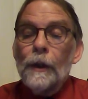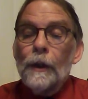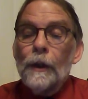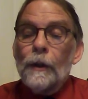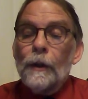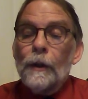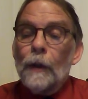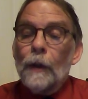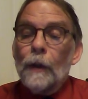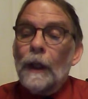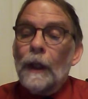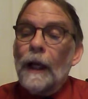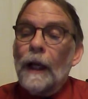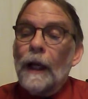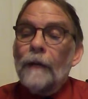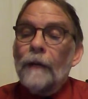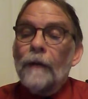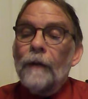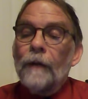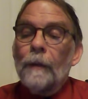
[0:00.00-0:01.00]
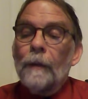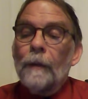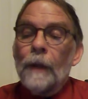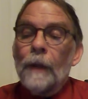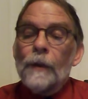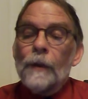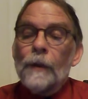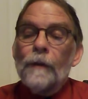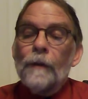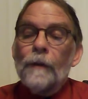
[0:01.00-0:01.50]
to realize that
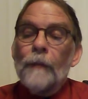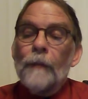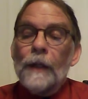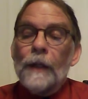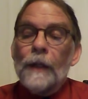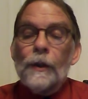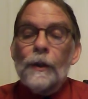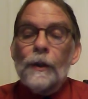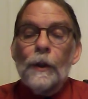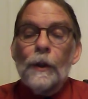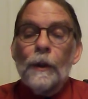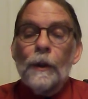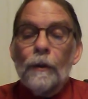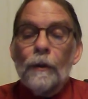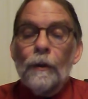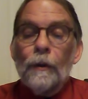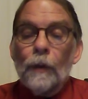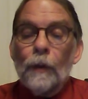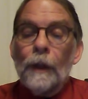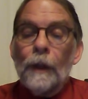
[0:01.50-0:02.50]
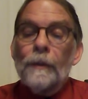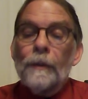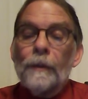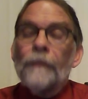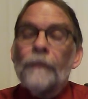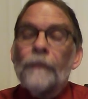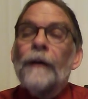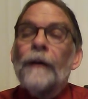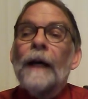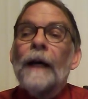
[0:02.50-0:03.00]
most of my students were up to
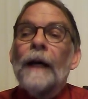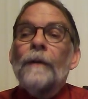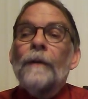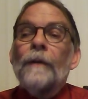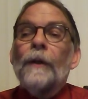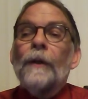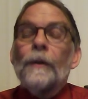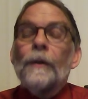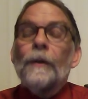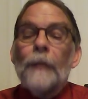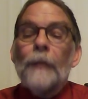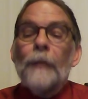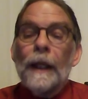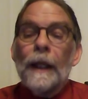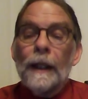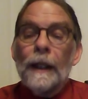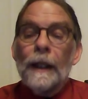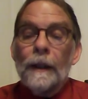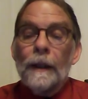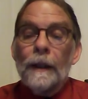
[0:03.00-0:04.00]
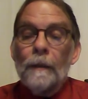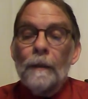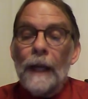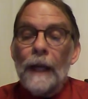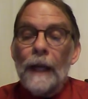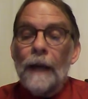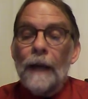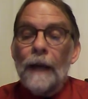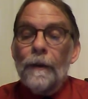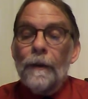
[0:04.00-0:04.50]
5 years behind in
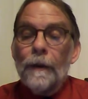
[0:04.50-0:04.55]
math.